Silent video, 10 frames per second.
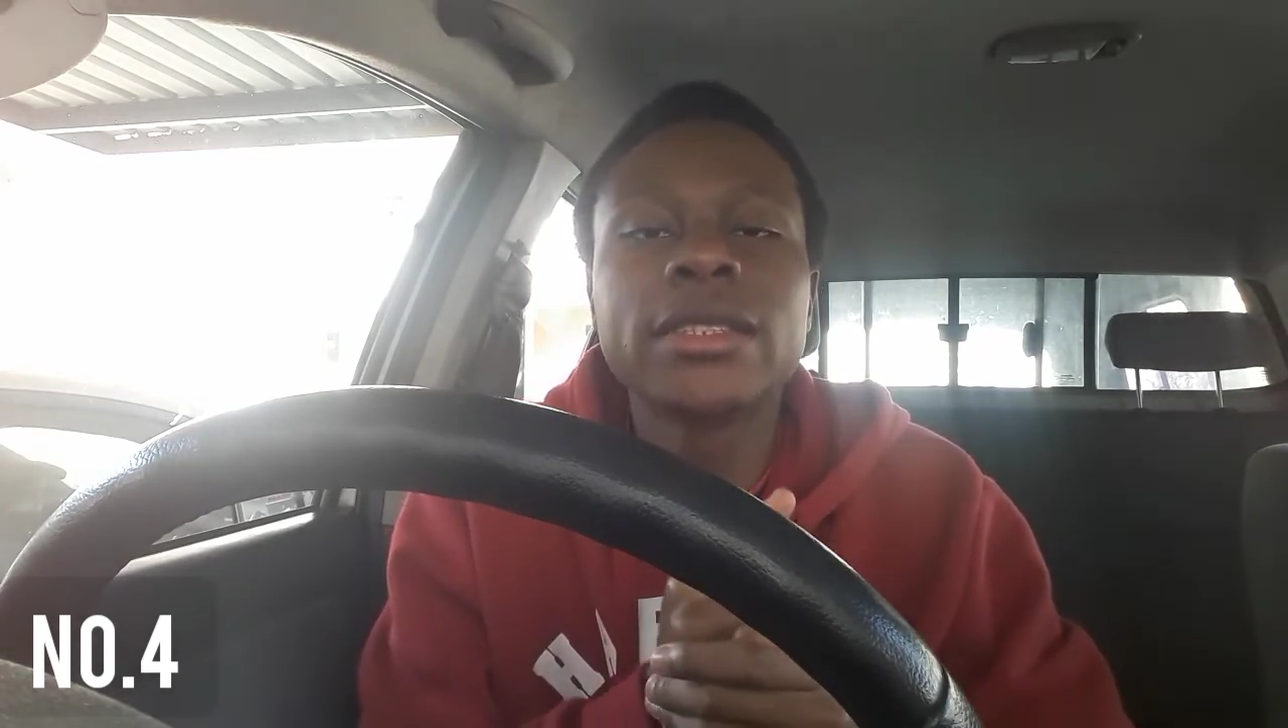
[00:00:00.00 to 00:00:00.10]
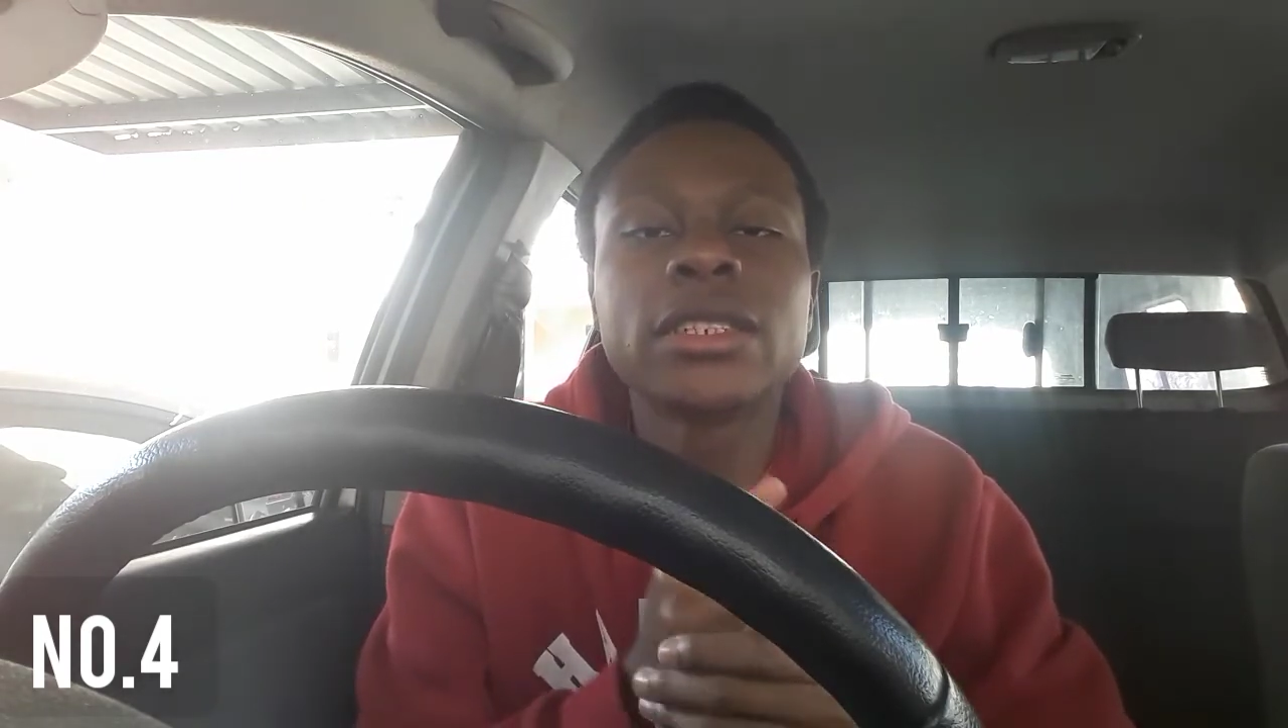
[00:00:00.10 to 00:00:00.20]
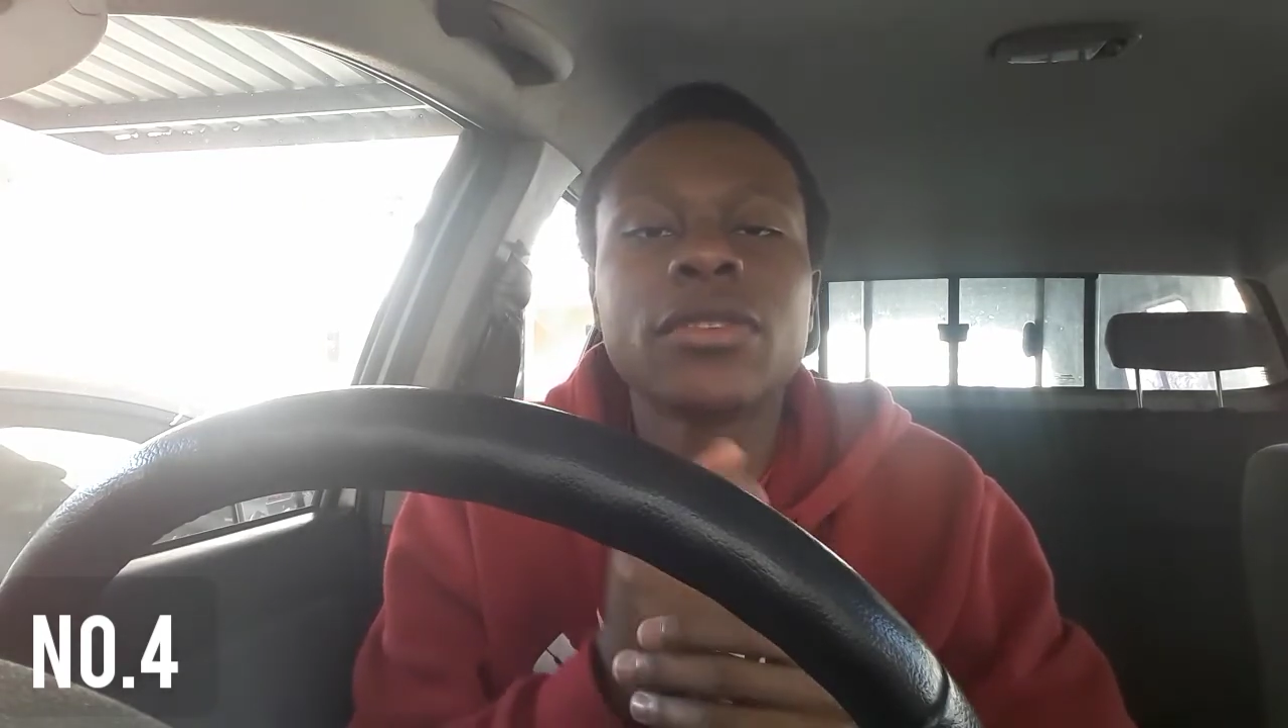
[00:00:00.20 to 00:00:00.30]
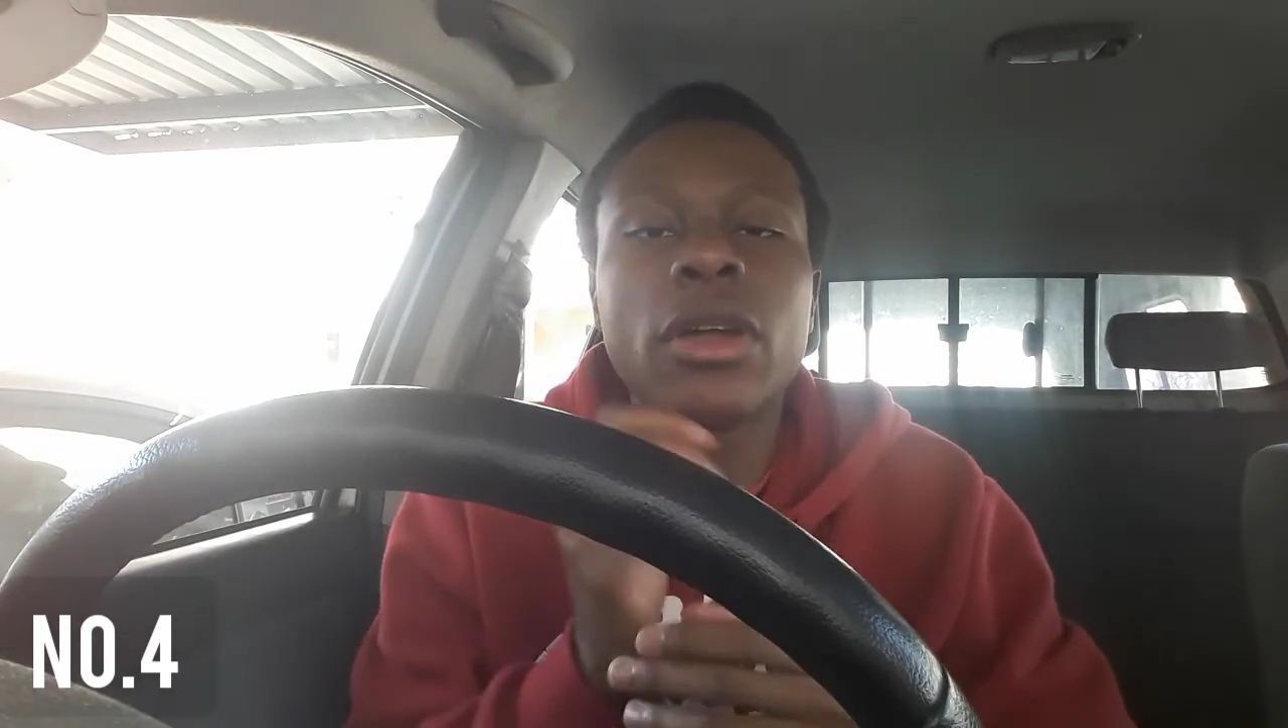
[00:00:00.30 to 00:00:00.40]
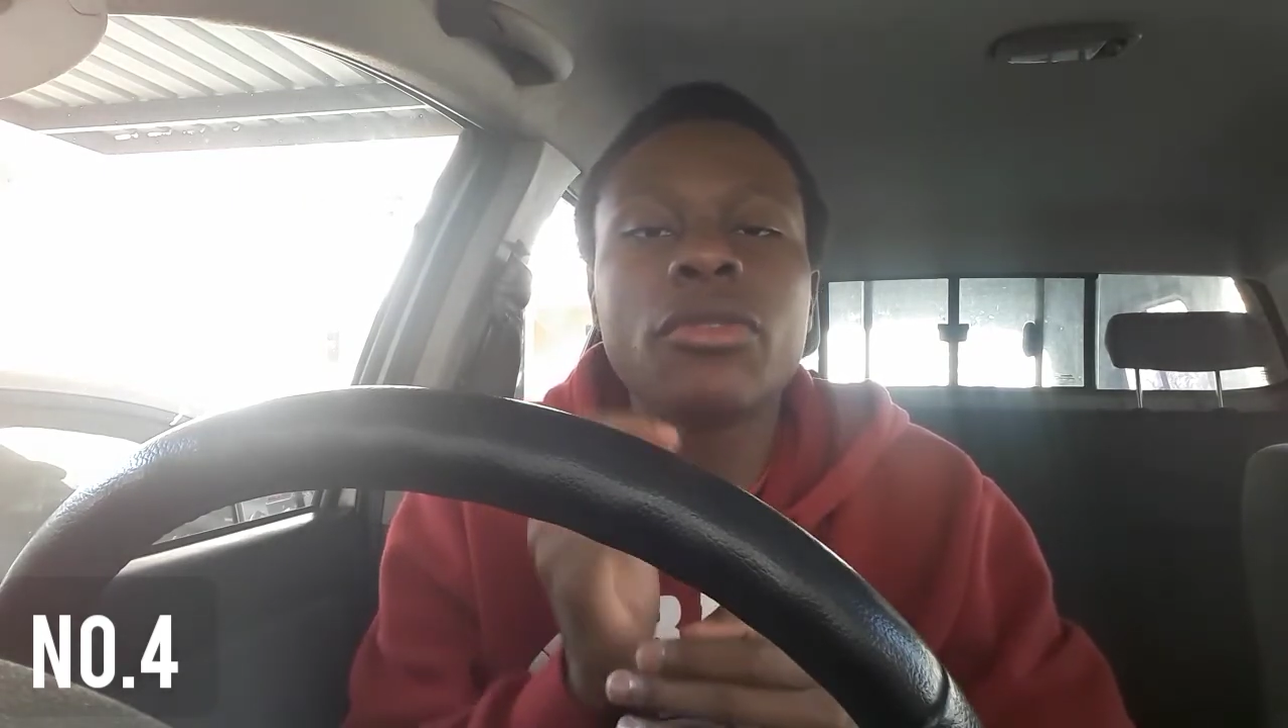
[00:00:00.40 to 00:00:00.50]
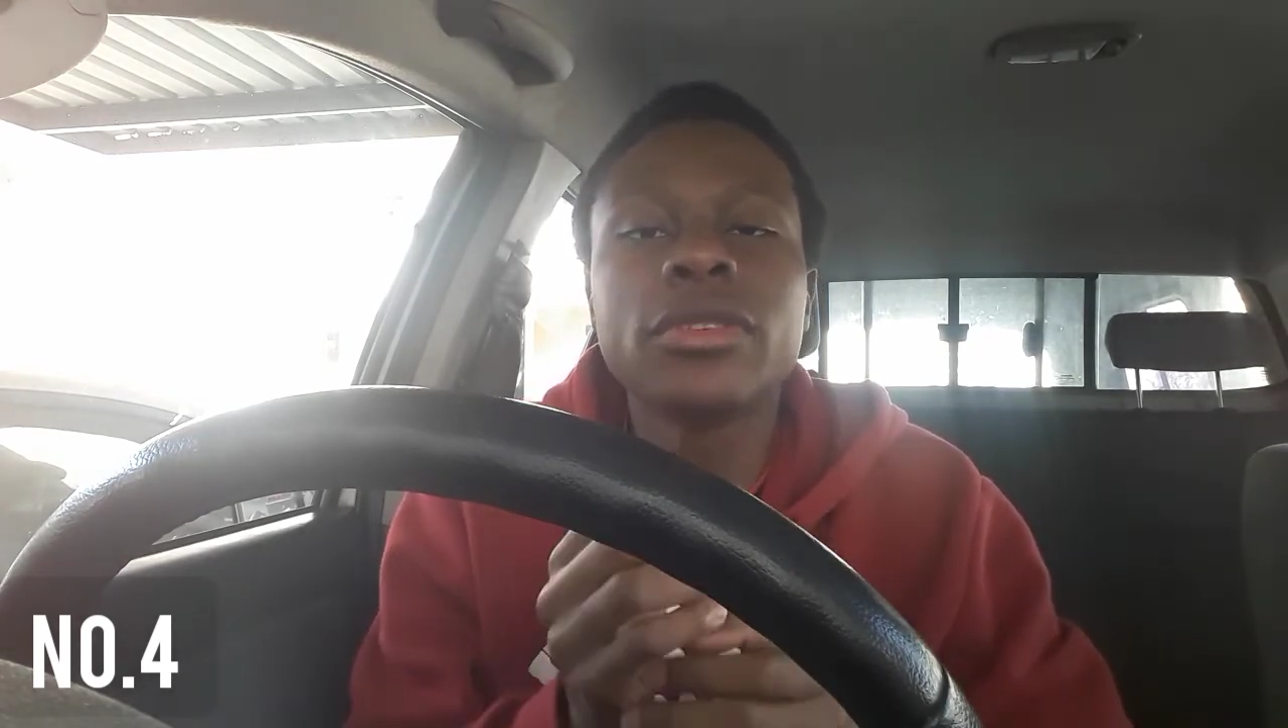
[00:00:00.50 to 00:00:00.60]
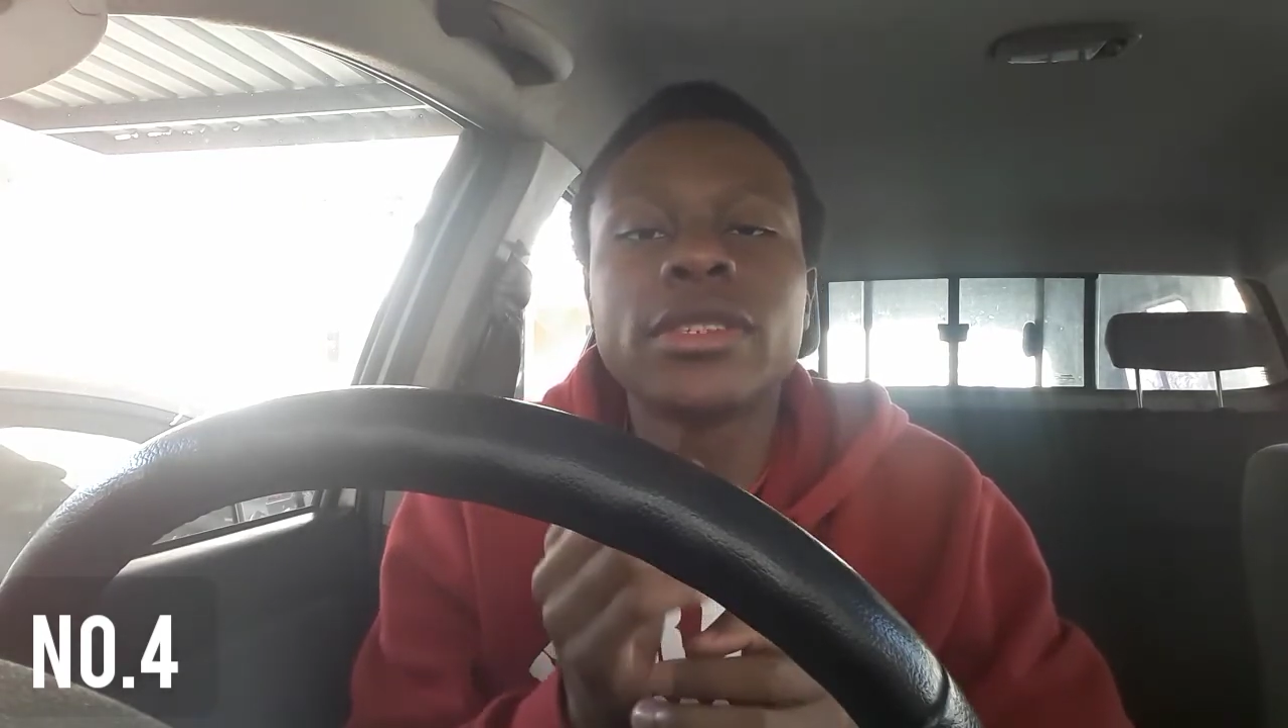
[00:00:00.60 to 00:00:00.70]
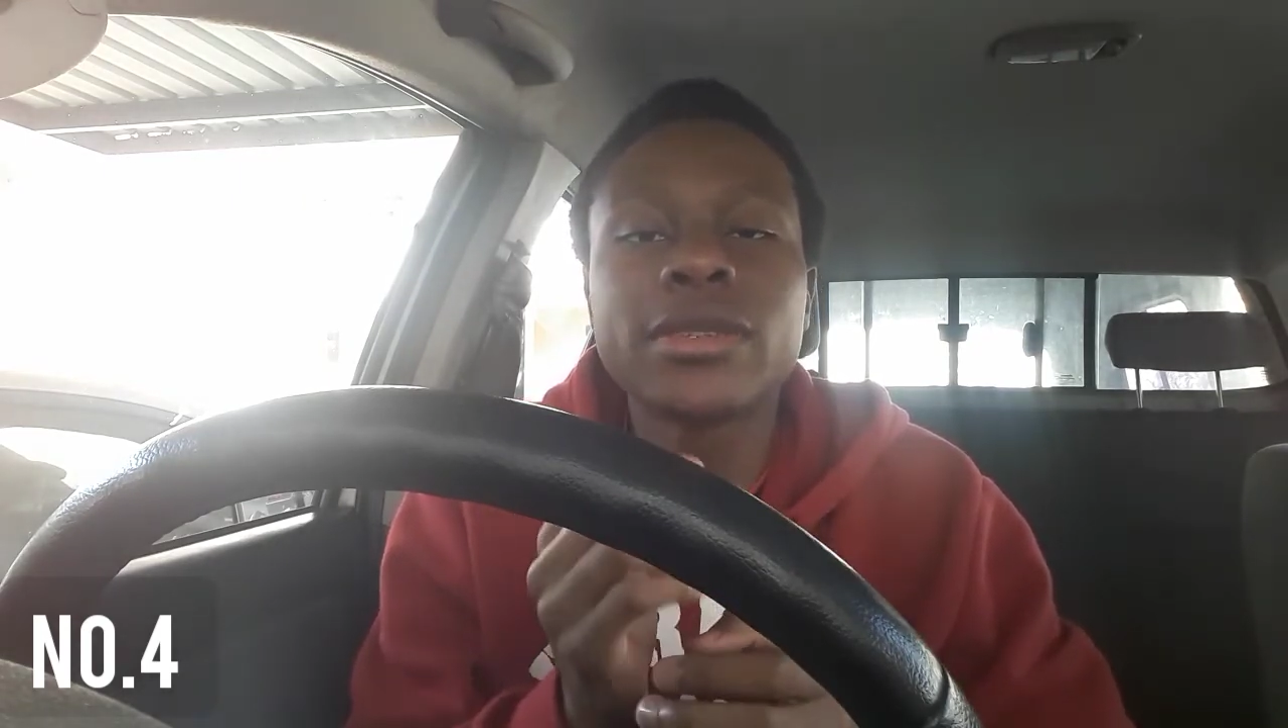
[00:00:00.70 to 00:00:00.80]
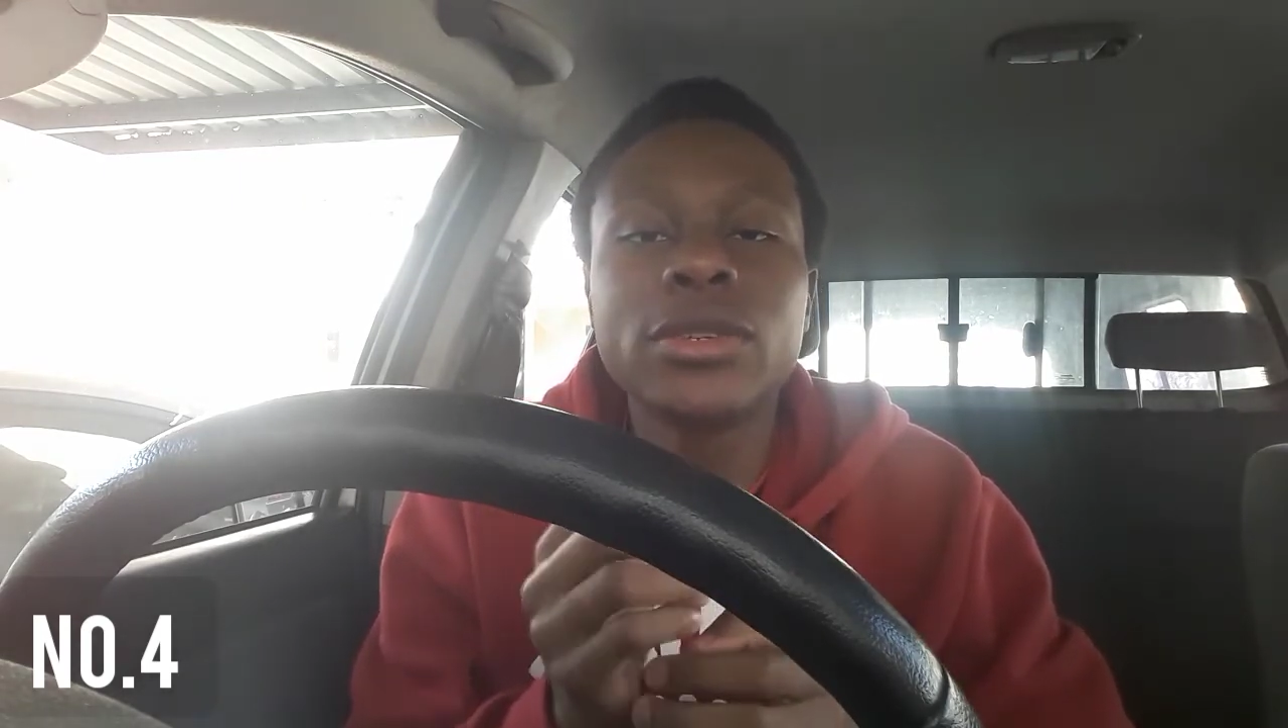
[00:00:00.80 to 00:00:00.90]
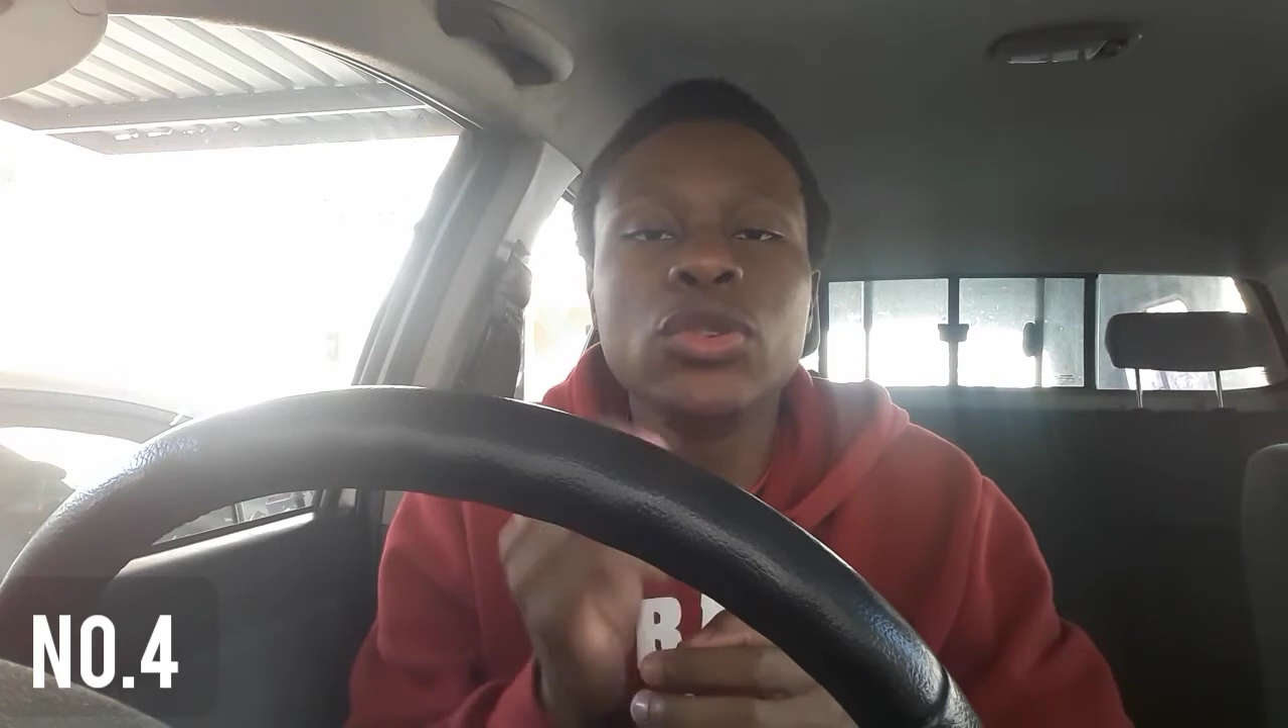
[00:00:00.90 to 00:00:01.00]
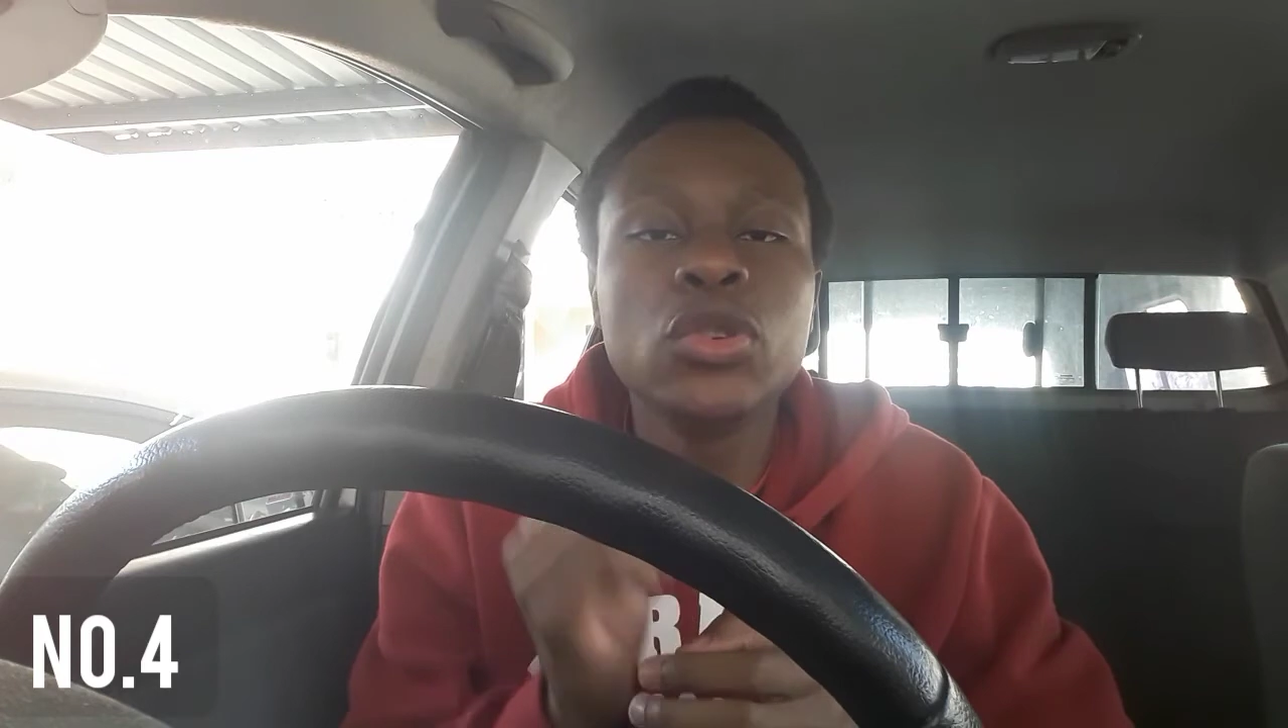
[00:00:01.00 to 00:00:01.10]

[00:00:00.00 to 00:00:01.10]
760